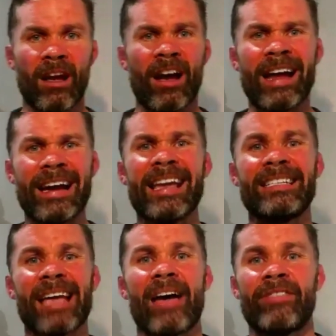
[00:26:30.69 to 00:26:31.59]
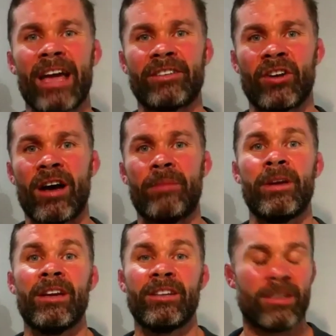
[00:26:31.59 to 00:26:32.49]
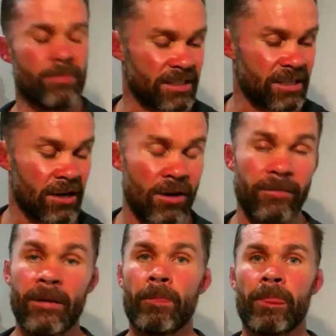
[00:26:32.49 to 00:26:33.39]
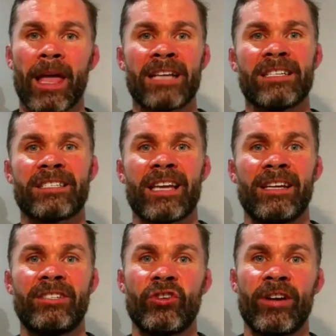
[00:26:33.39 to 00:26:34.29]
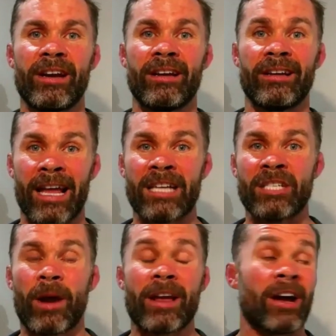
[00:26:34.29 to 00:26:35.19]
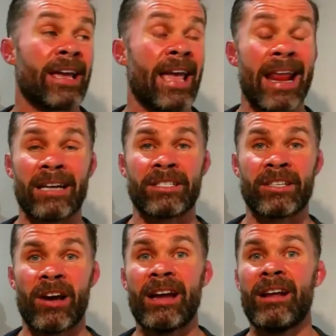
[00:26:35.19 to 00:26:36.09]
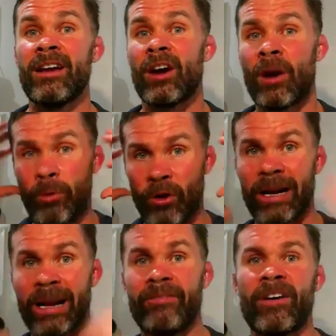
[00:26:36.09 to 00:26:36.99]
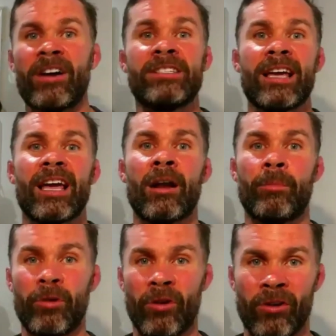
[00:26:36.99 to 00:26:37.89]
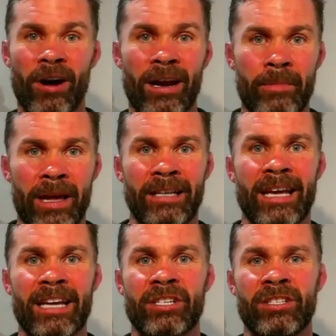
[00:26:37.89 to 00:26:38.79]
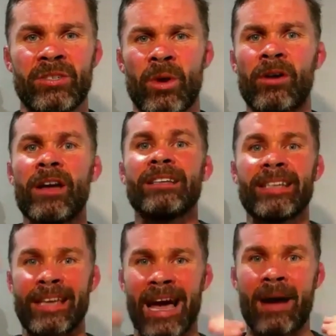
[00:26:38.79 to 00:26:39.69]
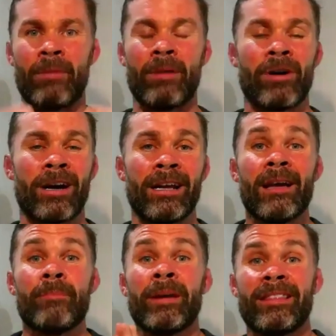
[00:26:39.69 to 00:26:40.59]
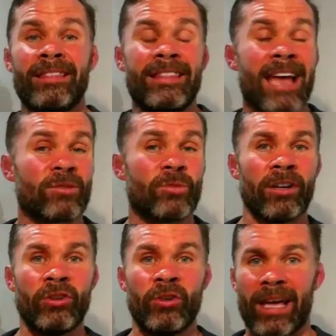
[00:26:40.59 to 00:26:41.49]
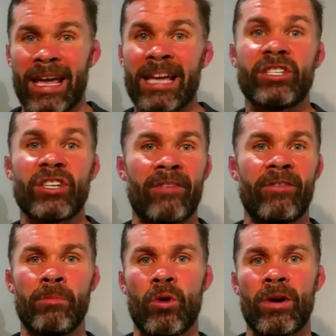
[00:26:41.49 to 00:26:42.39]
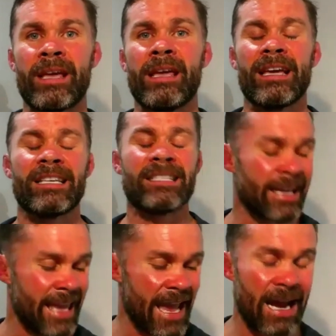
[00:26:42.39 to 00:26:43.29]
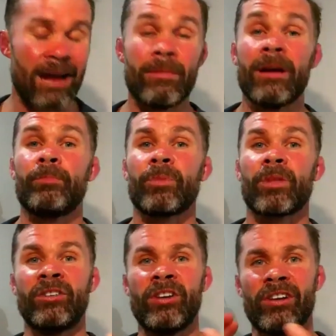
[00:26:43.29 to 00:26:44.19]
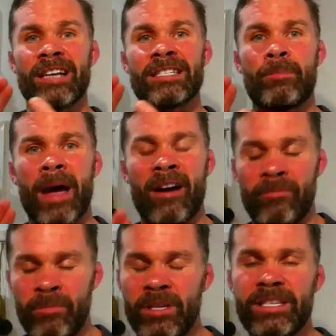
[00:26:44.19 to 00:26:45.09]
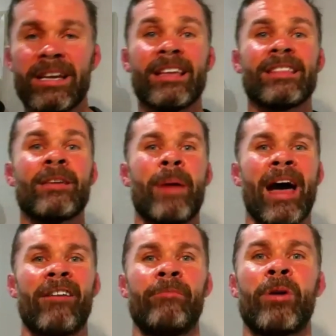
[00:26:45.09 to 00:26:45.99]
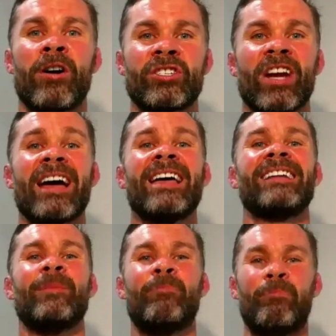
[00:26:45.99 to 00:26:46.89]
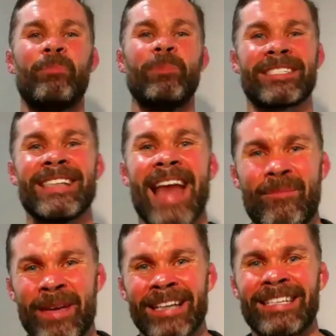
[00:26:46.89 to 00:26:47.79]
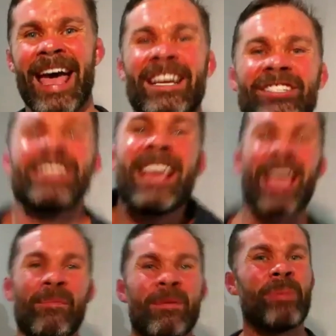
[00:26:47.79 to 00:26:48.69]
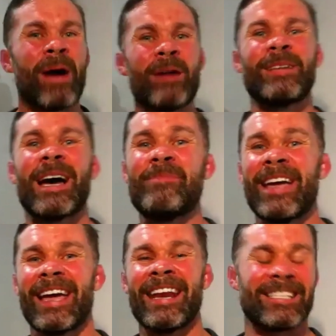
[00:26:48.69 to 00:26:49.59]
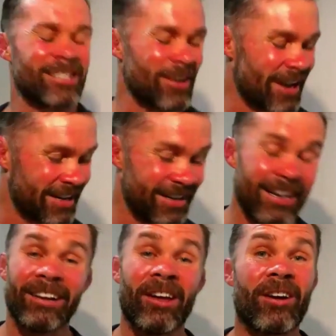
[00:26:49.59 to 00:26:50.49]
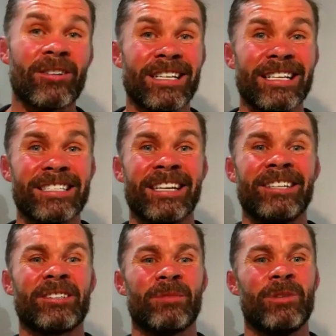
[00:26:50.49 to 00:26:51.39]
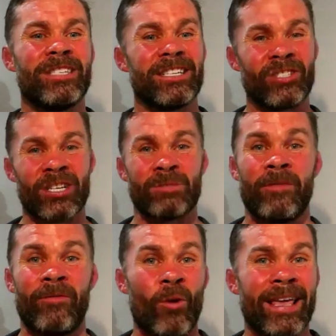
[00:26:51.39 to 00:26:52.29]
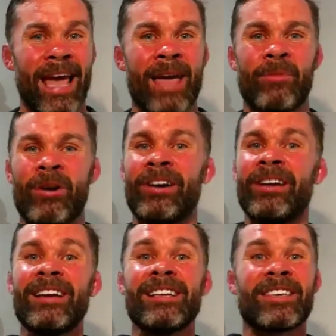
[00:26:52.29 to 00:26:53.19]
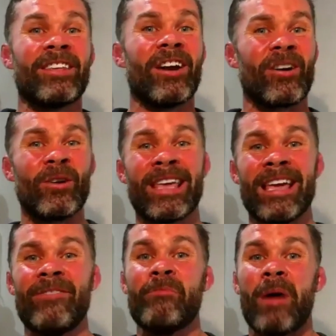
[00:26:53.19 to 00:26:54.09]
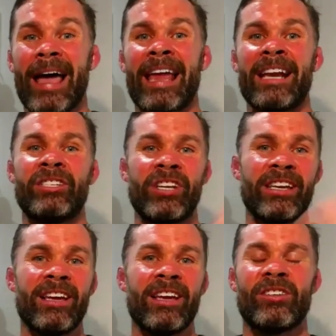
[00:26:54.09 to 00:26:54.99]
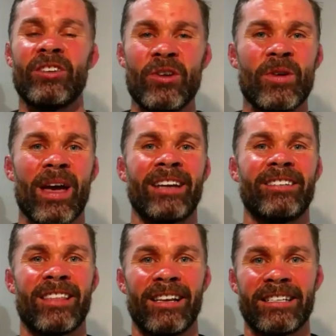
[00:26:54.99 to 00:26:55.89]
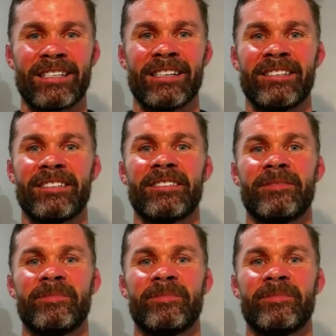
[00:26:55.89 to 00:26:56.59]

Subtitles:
I need to have that time to myself. As I said, during lunch break, I get outside, I put on headphones and I put on guided meditations as well to calm my mind. But that's what I do each and every morning is I get up, utilize the power of music, the power of posture to snap me into action, get me pumped up and excited. Like I was listening to some music just before we came on so that I could give my energy to you and to the listeners.